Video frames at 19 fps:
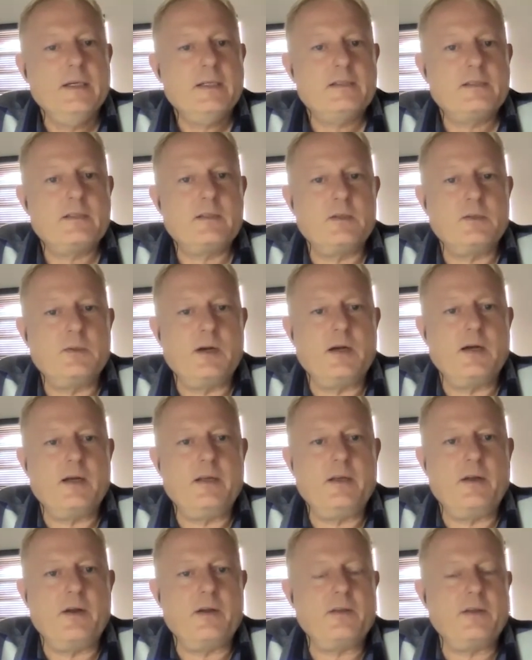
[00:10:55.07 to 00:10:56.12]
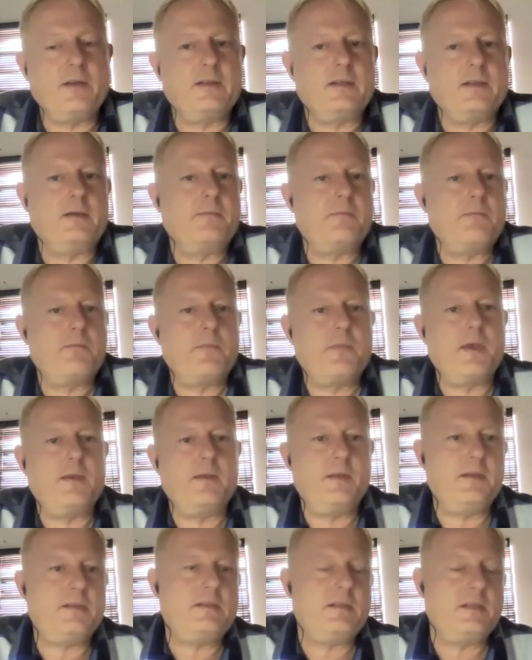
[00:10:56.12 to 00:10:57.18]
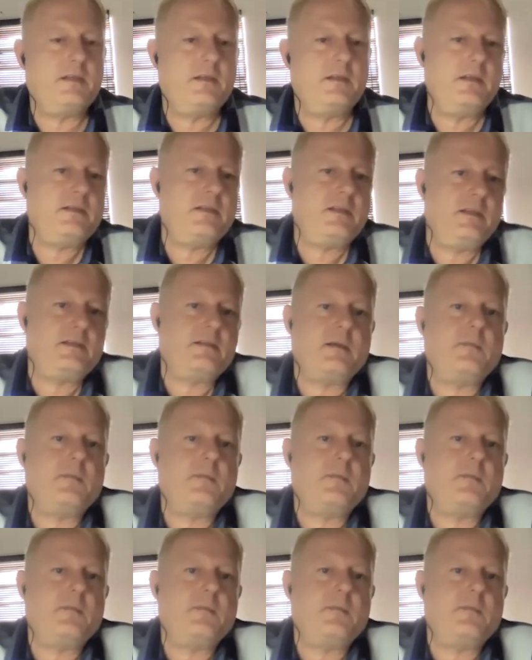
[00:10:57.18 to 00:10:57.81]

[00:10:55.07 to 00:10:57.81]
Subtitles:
So I think that this is